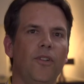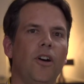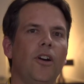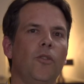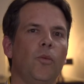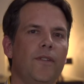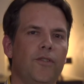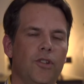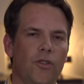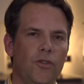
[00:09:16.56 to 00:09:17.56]
far,
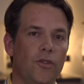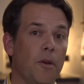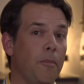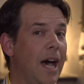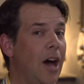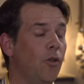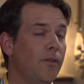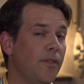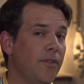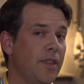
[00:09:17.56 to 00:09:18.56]
we've shown you the power
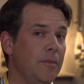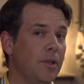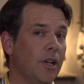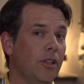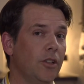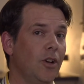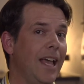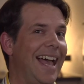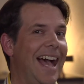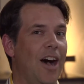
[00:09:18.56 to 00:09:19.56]
of the theme color,
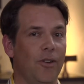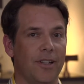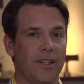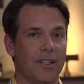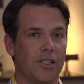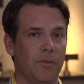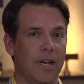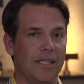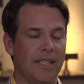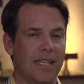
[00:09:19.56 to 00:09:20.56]
how to
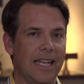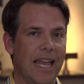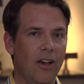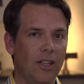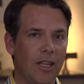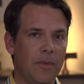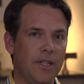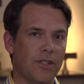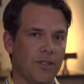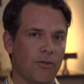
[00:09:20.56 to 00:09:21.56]
customize it. Now let
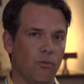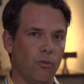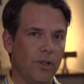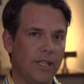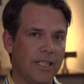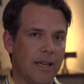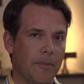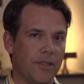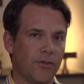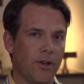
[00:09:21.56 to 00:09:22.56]
me just really
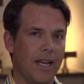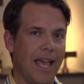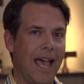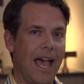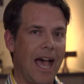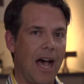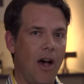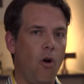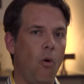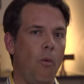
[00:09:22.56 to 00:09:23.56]
demonstrate
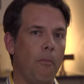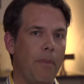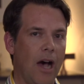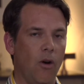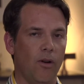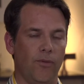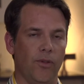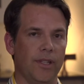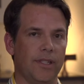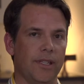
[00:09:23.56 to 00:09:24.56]
how
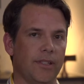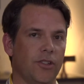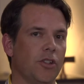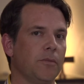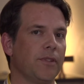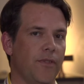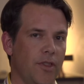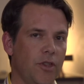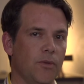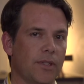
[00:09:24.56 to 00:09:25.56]
powerful this is in terms of
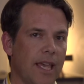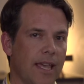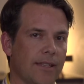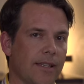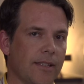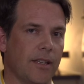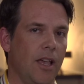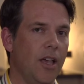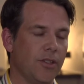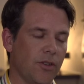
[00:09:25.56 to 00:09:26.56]
the use cases.
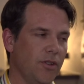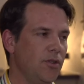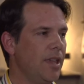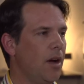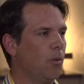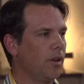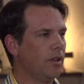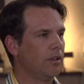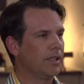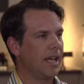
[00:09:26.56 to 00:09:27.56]
So to do that, we're
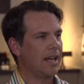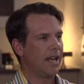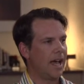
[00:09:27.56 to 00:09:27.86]
going to look at an